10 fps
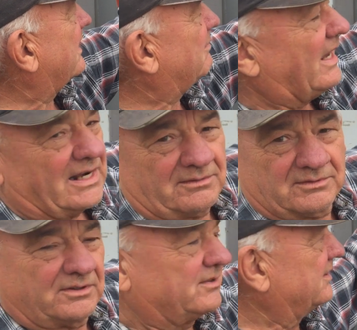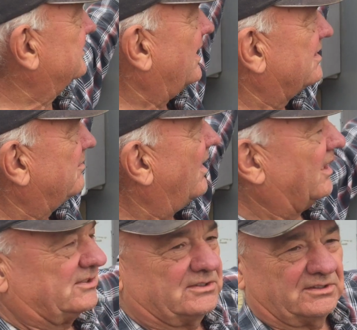that this other
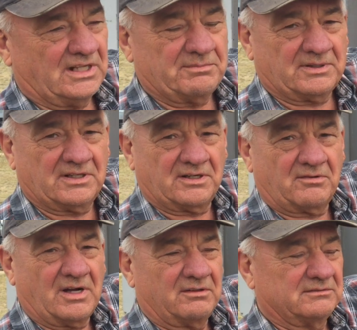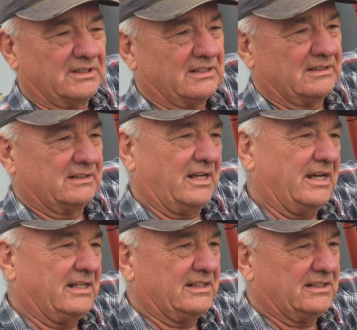box to keep it at around
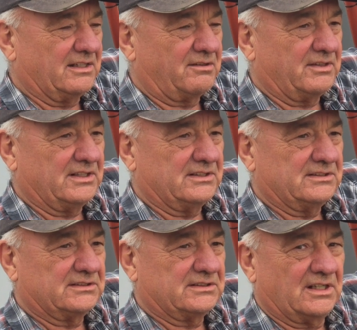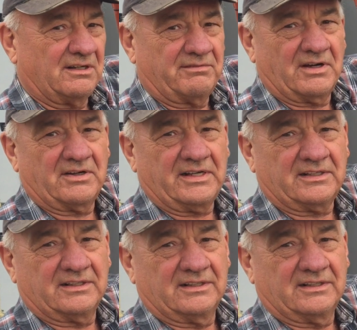80 degrees Fahrenheit.